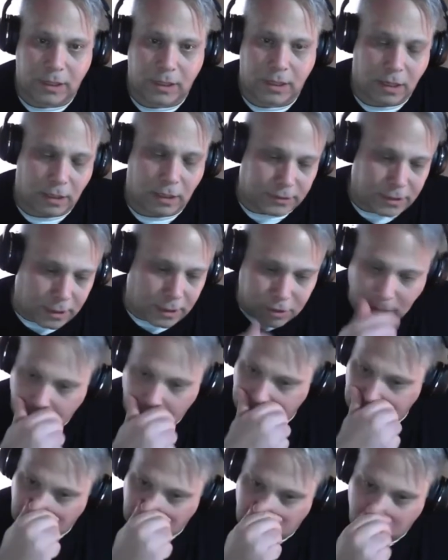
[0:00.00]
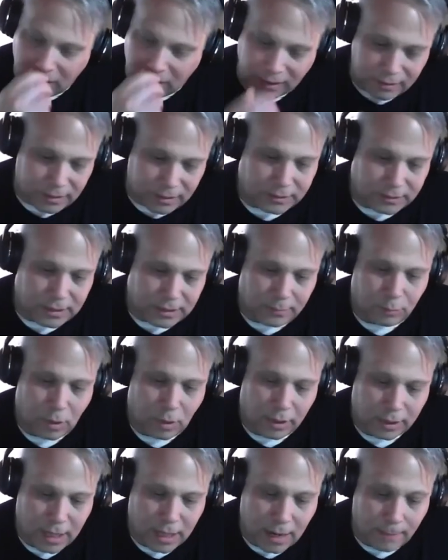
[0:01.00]
And I'll touch on it real quick since I
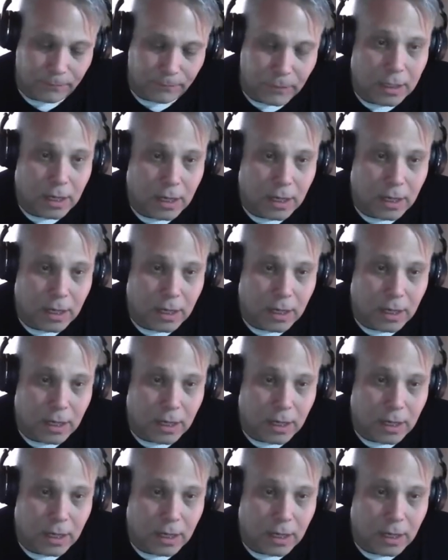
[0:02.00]
brought it up